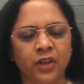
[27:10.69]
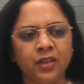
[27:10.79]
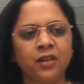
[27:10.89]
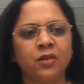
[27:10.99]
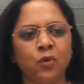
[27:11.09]

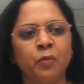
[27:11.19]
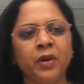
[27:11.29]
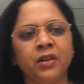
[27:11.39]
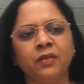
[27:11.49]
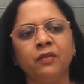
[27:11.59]
in the
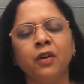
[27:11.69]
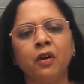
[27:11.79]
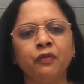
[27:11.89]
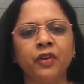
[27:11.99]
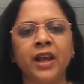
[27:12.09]
open
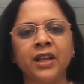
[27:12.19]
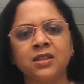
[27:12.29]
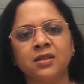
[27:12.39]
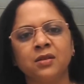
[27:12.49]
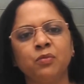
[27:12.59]

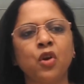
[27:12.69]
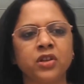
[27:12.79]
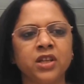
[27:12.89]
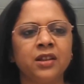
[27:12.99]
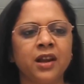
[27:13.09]
finance
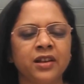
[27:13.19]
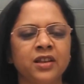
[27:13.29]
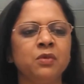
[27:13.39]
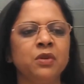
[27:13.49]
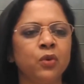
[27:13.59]
project that
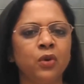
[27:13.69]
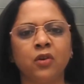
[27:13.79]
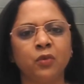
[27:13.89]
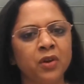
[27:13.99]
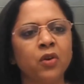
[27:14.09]
has been rolled
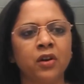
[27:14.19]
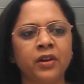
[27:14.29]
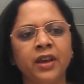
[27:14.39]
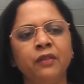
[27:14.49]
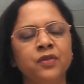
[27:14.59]
out. We're
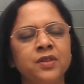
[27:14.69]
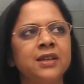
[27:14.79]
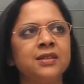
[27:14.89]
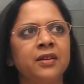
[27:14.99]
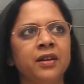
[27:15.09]
already at
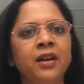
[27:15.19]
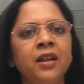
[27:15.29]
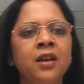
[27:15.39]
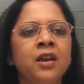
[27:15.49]
600.